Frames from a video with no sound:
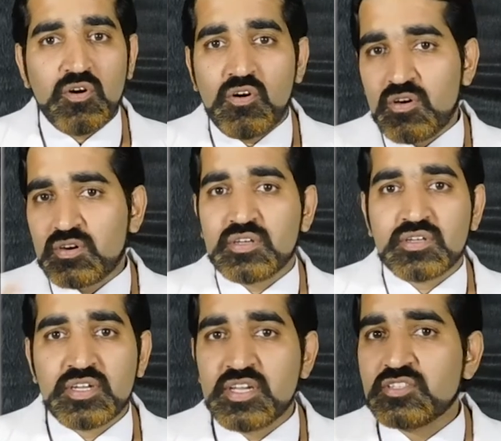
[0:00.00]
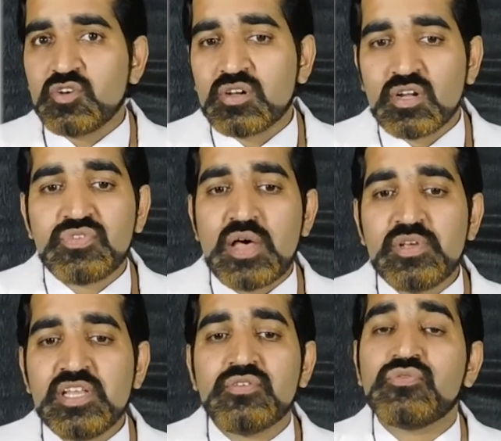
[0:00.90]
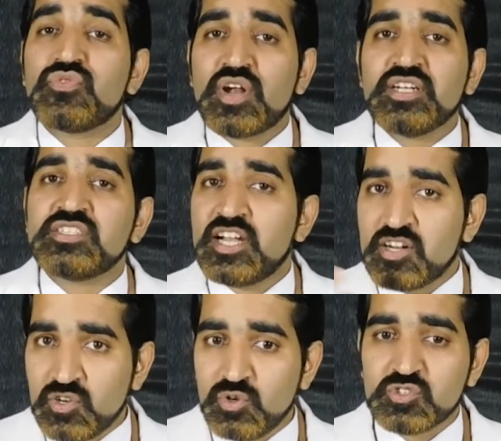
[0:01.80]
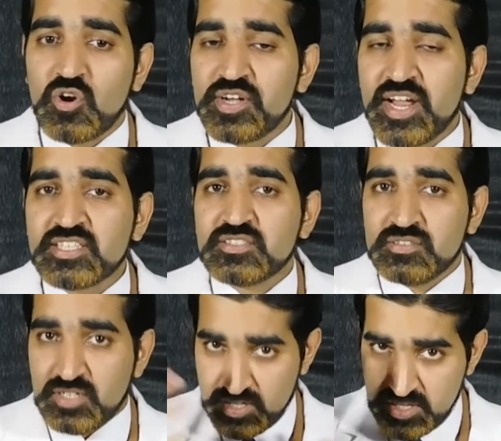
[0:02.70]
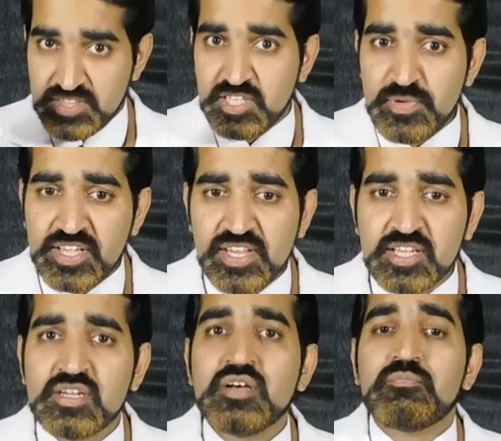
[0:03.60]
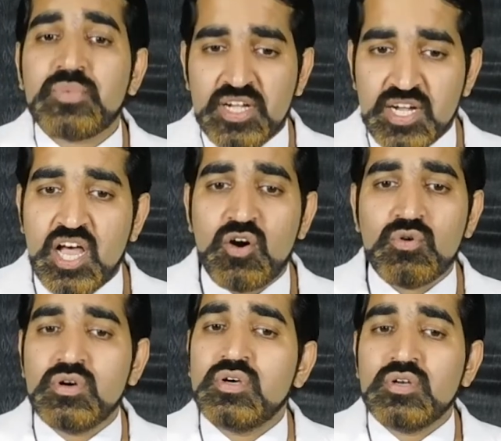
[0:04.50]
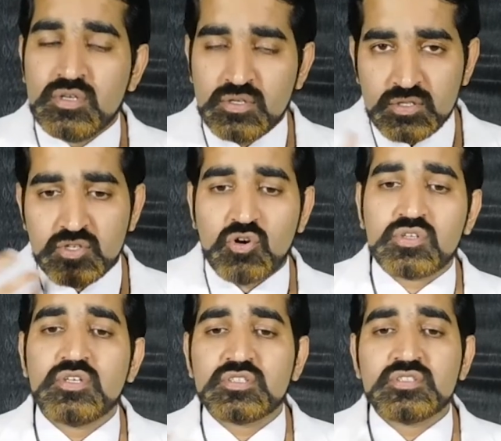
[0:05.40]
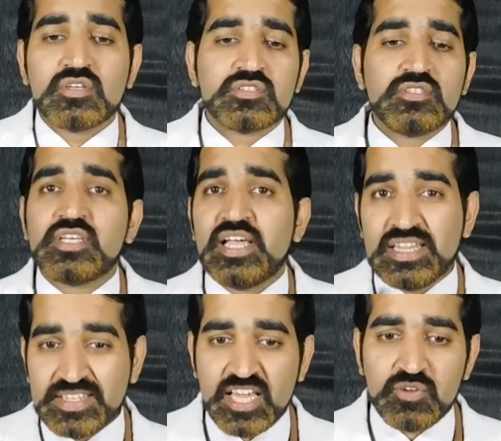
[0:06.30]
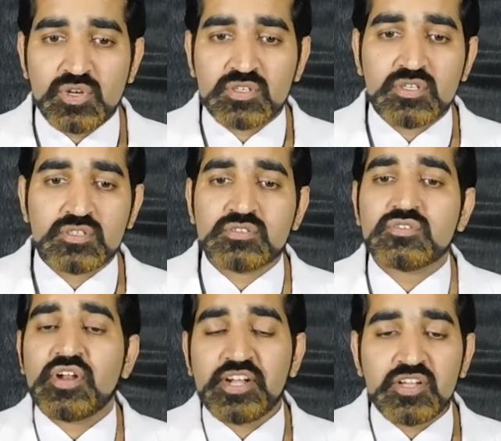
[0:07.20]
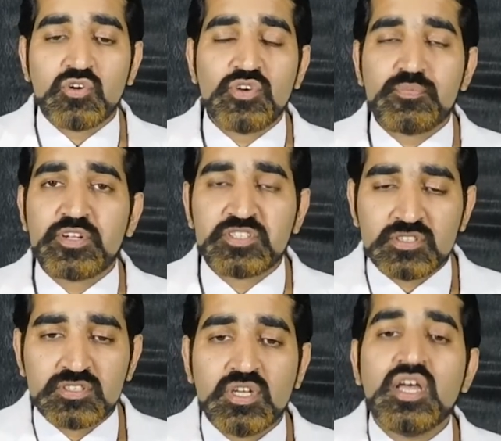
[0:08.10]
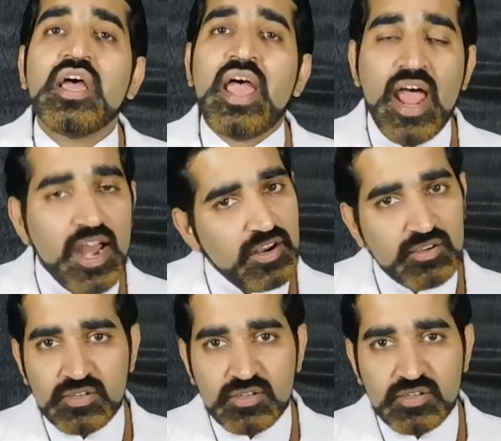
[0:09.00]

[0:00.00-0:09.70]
or his or her family, friends and close contacts in the beginning, but now doctors, nurses, healthcare workers treating COVID patients, and